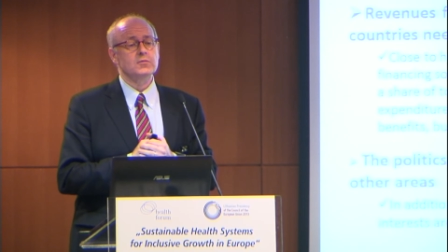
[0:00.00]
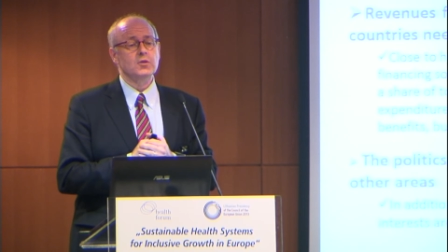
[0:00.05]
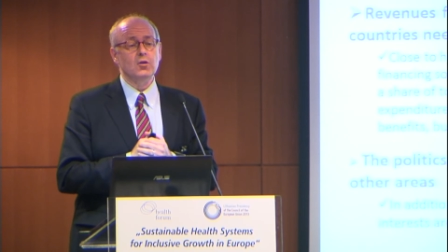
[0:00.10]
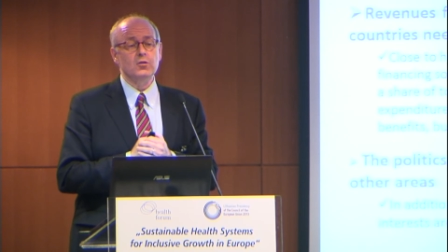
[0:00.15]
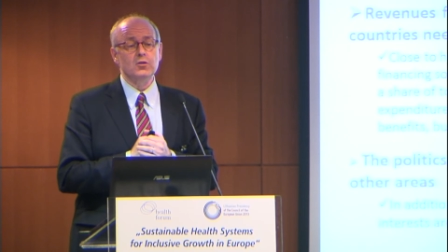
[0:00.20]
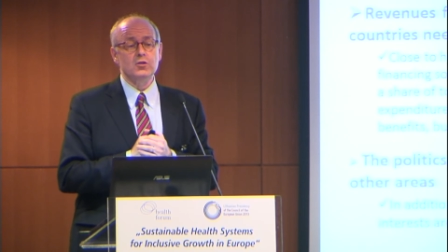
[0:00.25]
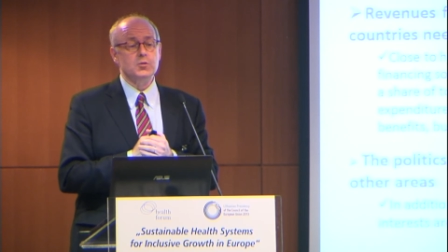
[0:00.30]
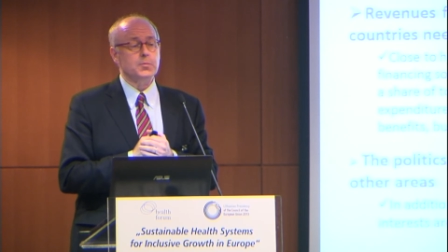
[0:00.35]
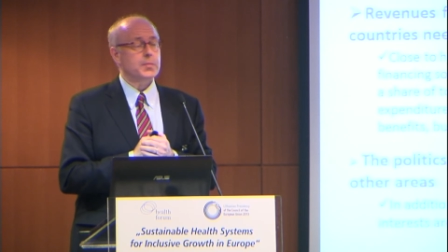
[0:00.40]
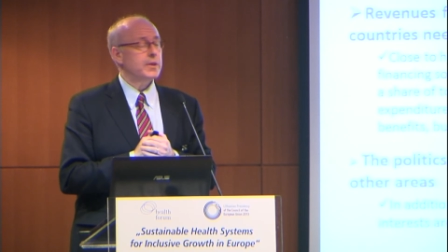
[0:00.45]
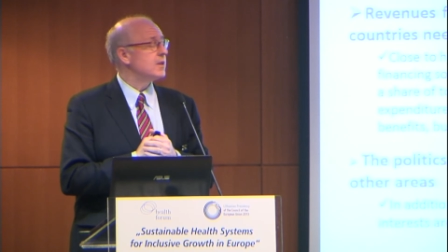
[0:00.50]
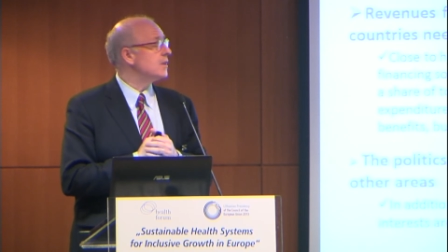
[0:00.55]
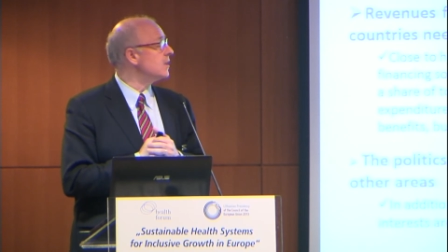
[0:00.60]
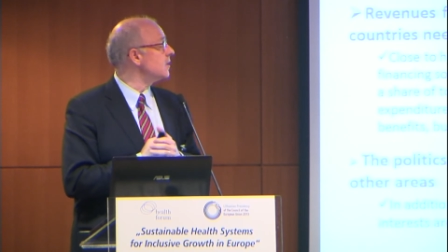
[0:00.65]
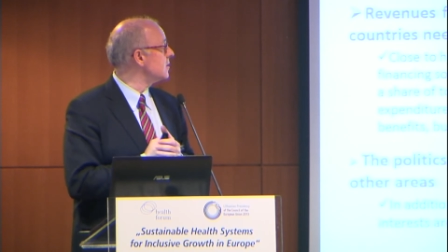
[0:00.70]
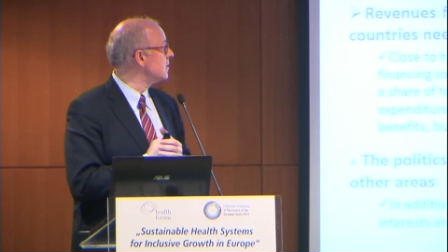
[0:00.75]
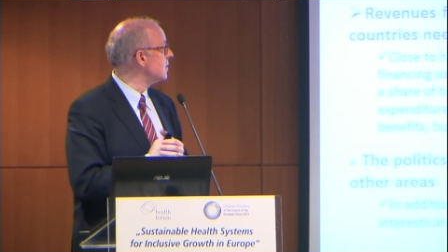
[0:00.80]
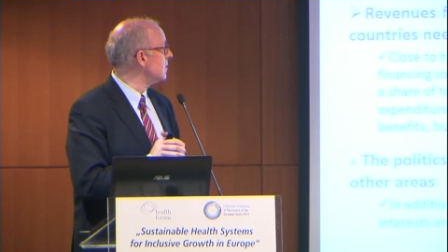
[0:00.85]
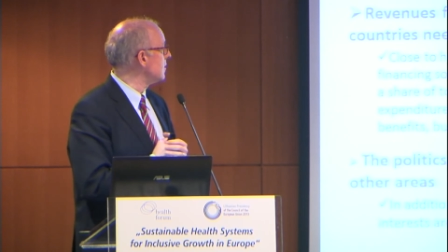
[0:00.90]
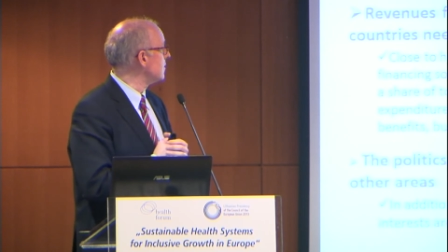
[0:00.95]
spending
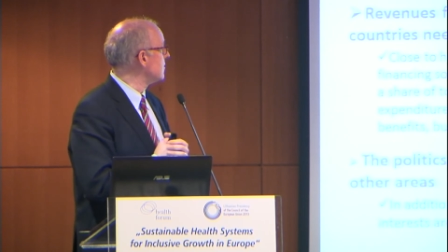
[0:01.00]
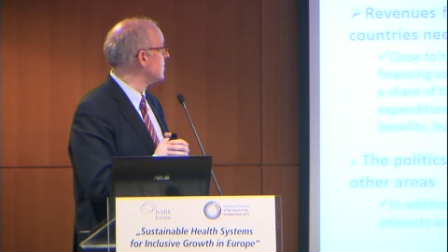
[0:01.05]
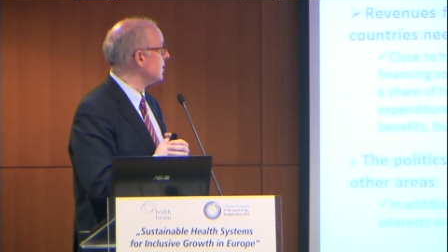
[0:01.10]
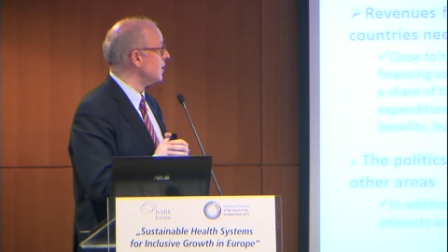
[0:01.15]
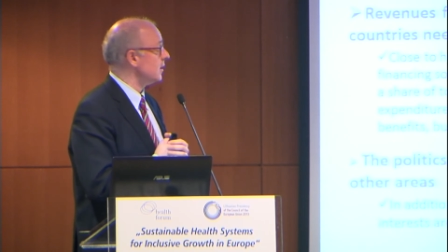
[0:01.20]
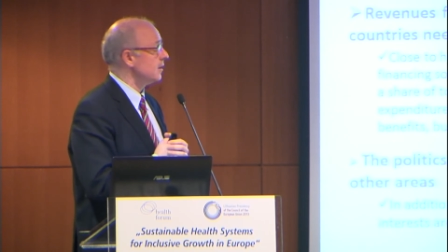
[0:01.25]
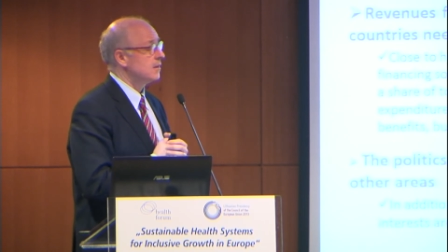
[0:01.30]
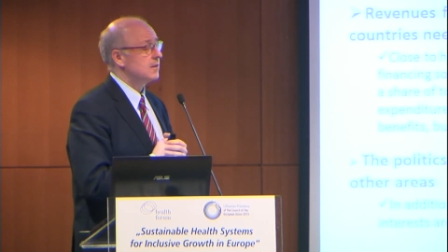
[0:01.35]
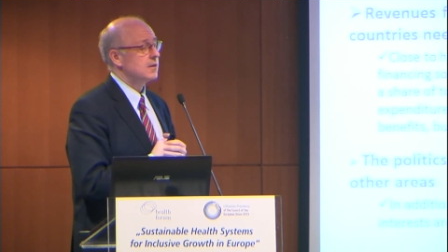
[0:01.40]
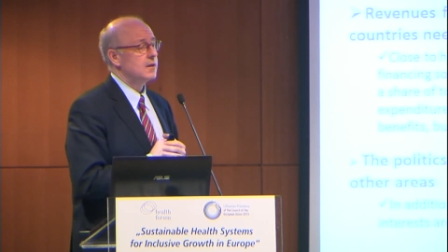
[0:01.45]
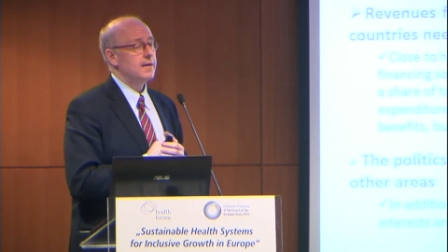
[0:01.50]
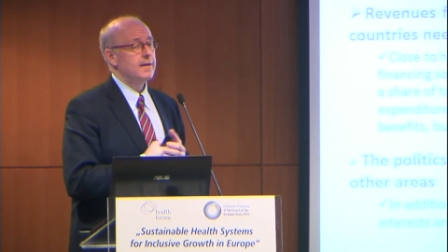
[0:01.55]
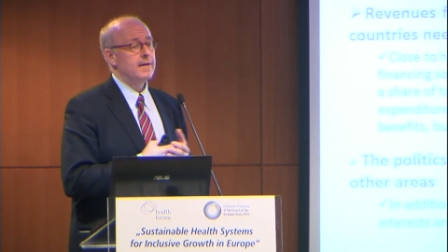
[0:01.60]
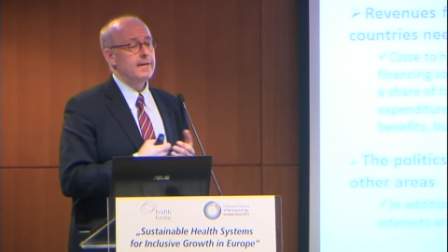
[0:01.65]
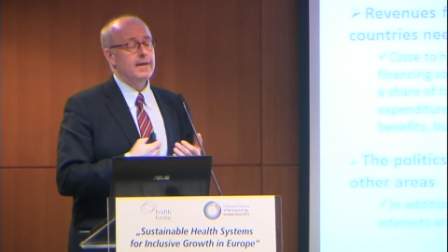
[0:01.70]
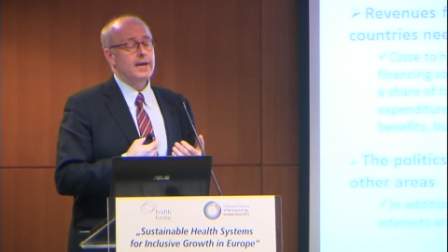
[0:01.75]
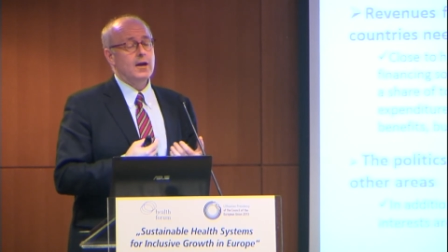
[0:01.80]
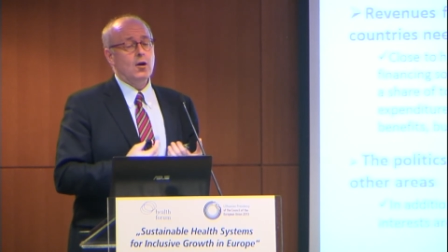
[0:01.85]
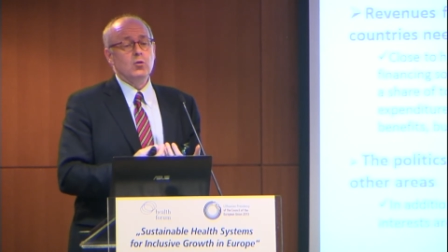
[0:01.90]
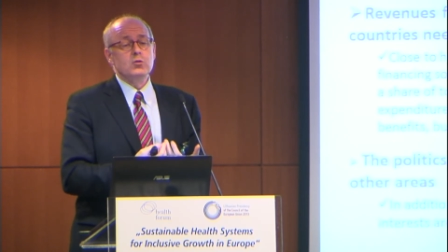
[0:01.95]
side.
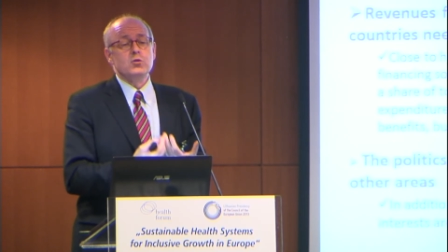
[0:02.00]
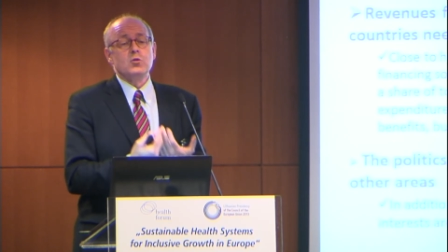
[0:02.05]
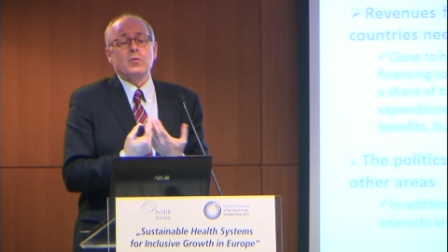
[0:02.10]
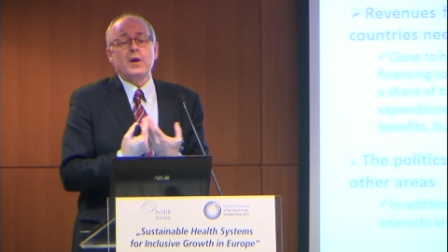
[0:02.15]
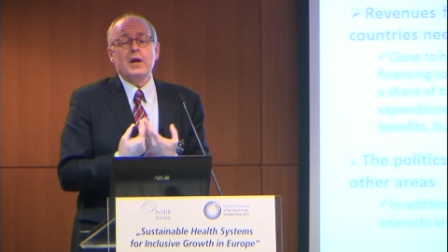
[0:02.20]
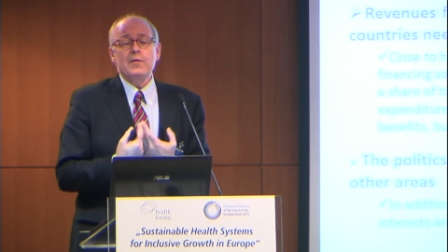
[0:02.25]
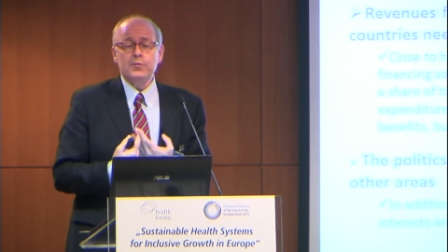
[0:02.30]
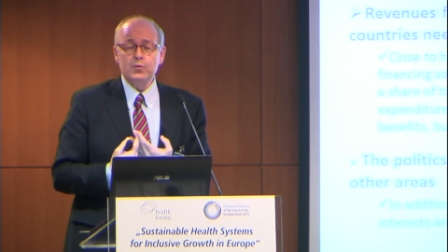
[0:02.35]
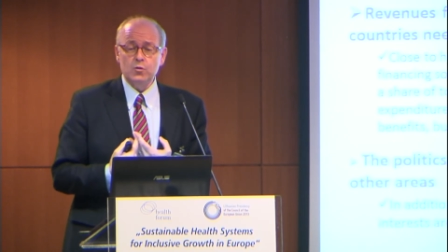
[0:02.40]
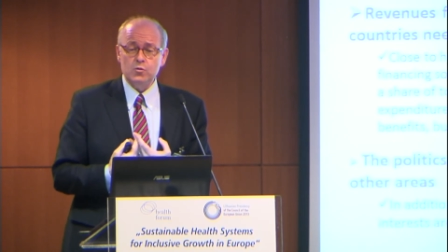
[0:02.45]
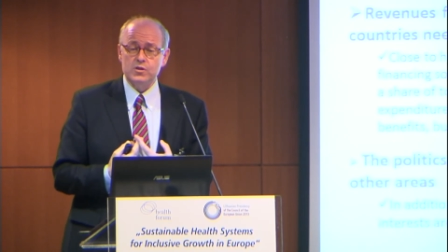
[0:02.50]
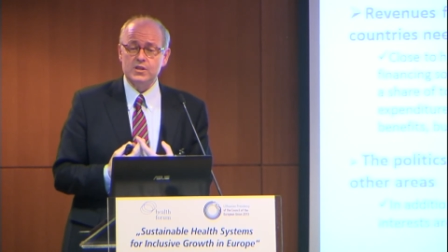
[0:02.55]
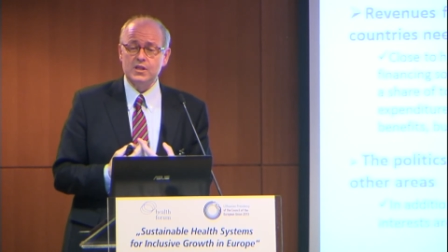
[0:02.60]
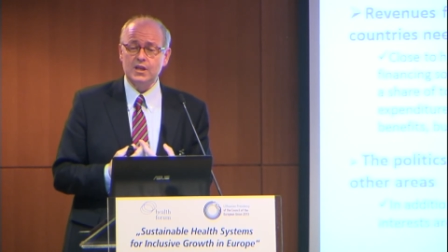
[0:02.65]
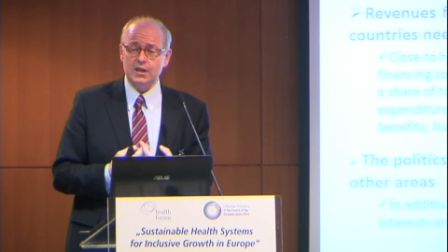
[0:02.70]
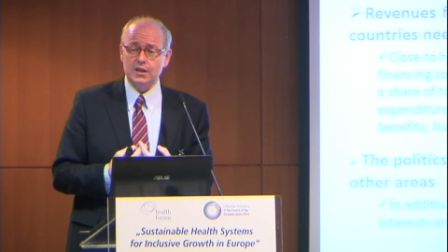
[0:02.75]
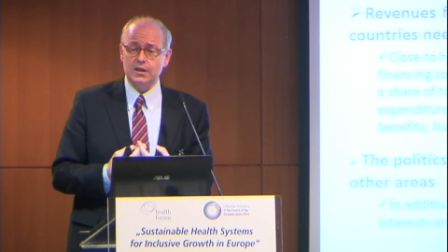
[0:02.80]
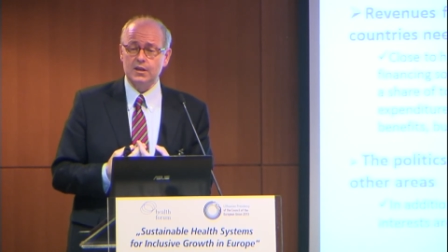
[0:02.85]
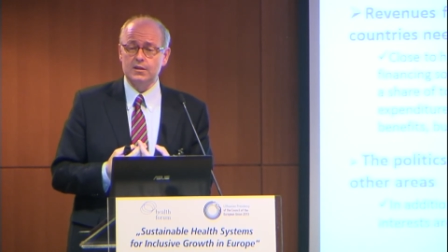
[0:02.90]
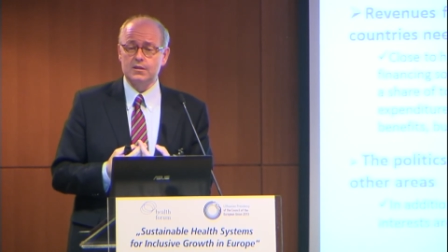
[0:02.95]
On the revenue
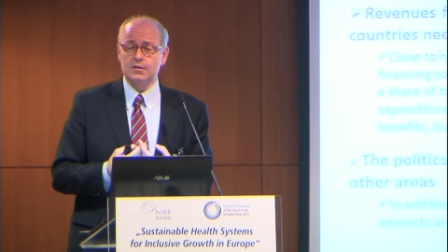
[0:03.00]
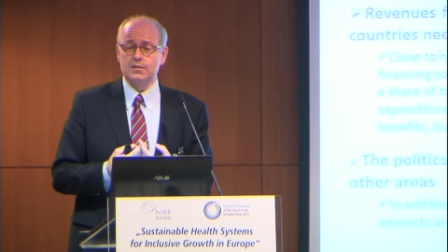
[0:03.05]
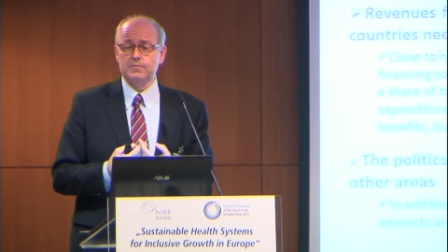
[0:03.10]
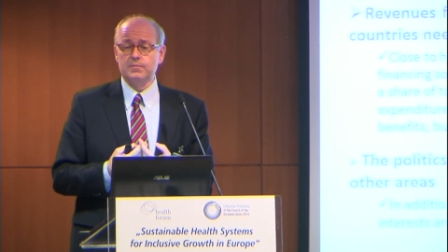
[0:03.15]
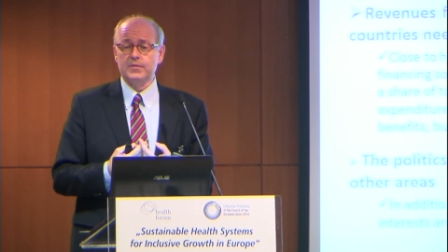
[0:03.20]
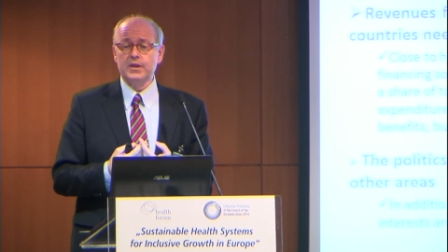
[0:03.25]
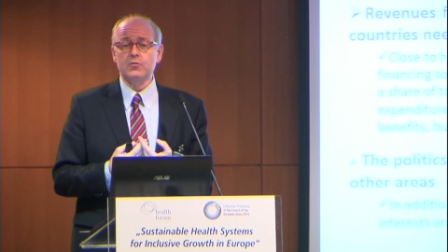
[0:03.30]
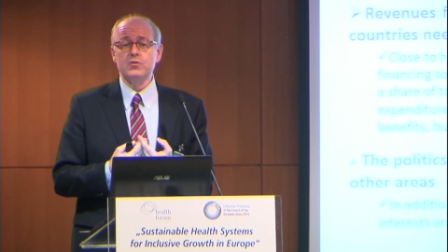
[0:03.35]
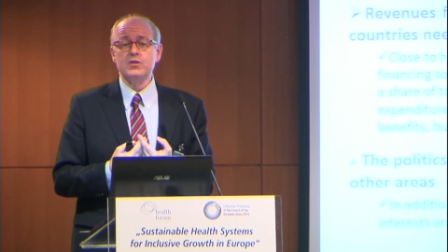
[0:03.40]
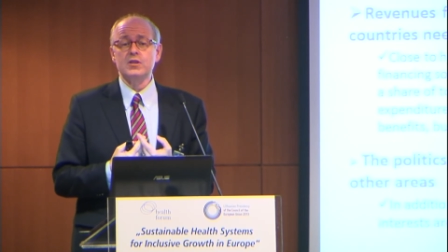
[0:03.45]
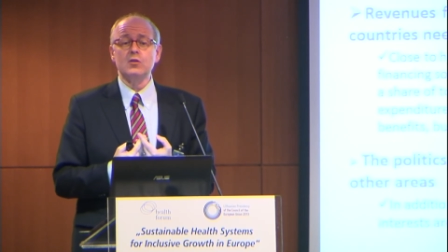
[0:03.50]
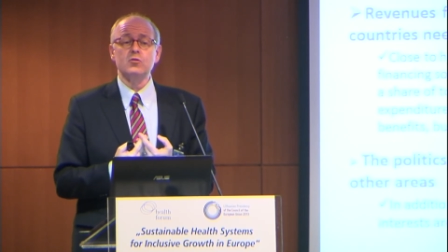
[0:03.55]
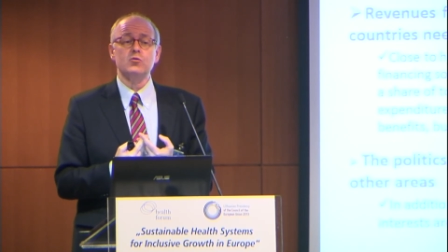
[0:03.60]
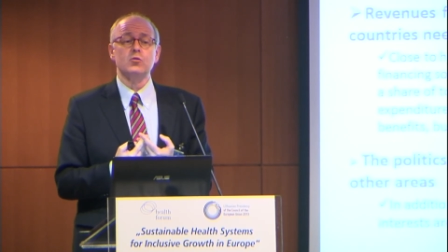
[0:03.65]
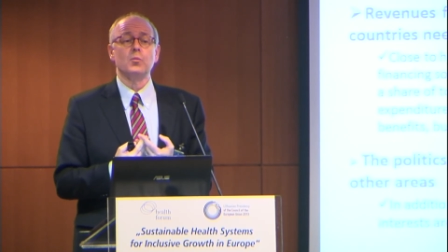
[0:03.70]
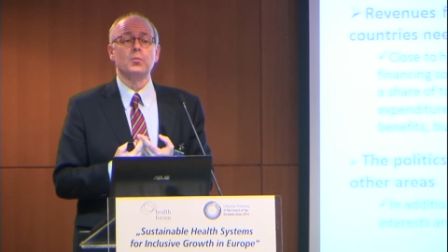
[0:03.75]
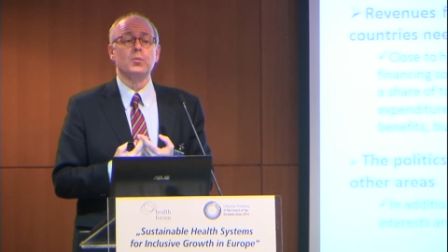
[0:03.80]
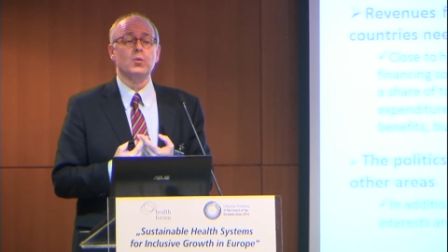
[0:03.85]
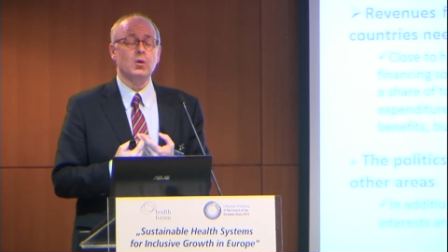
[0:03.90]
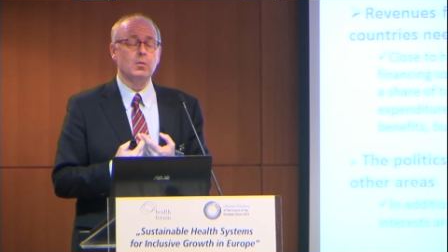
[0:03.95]
side, there is also a
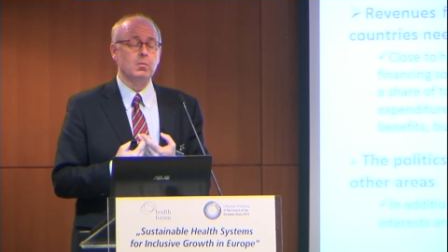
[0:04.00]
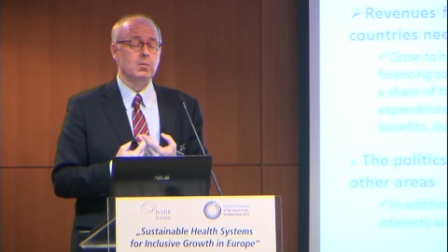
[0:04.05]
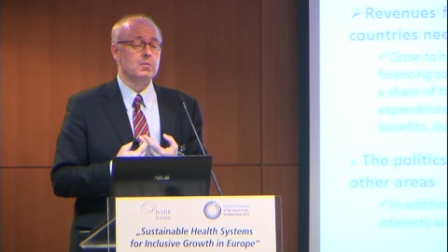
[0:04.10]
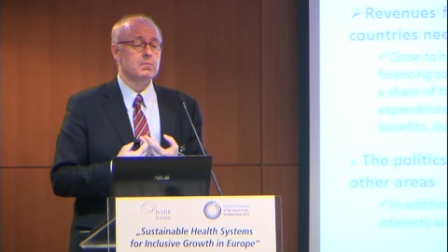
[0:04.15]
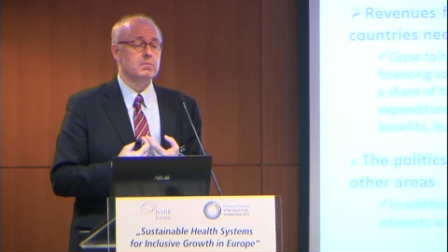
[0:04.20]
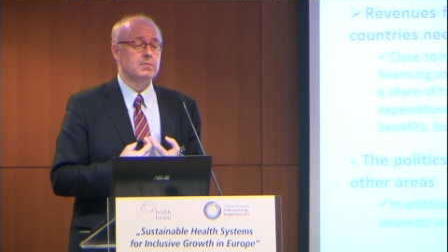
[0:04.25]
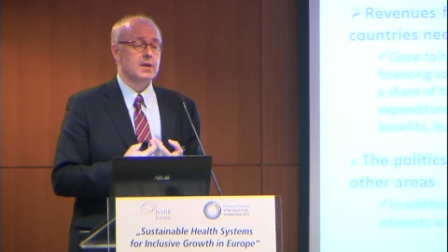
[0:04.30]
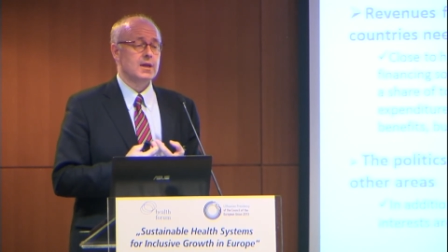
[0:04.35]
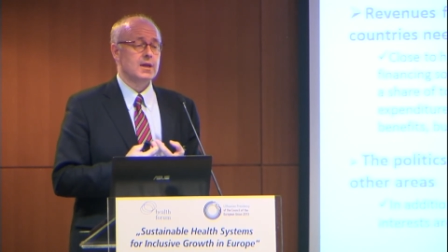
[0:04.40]
problem,